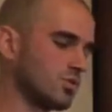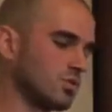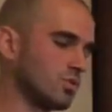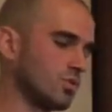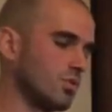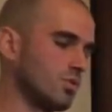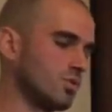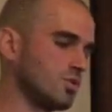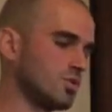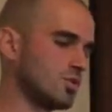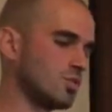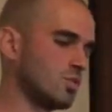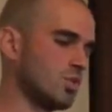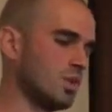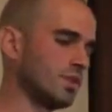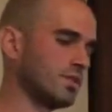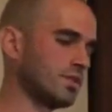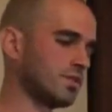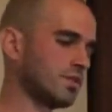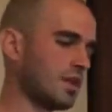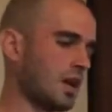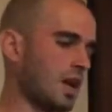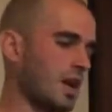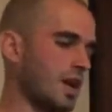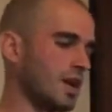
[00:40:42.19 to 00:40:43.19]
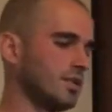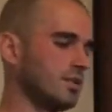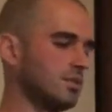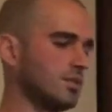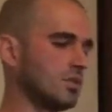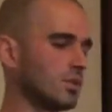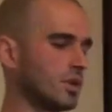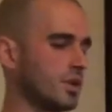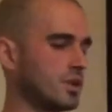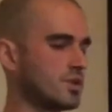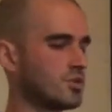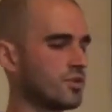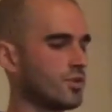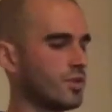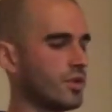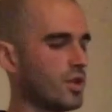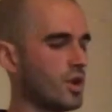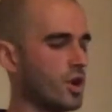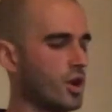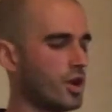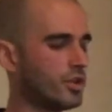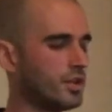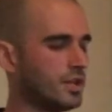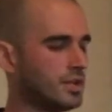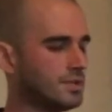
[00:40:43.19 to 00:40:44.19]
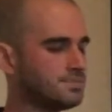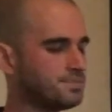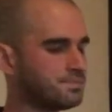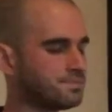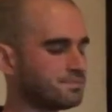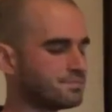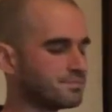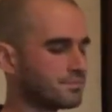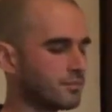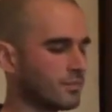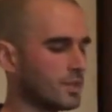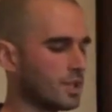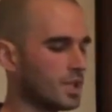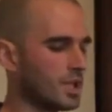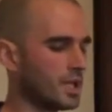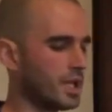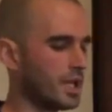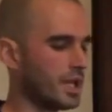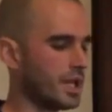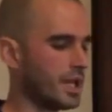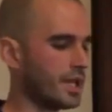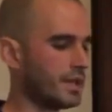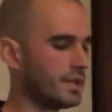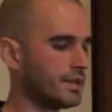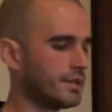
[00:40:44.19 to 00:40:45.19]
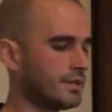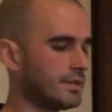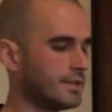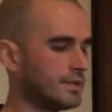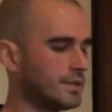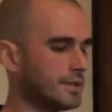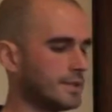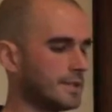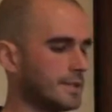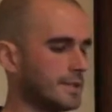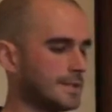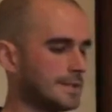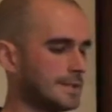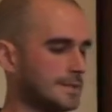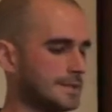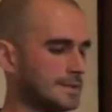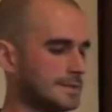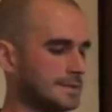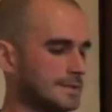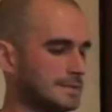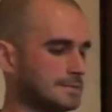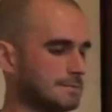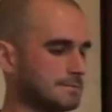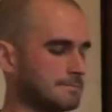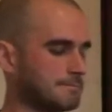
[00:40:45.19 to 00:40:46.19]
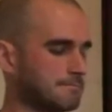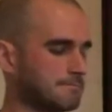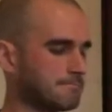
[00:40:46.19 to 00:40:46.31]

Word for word: to go to one side or to the other, and uh,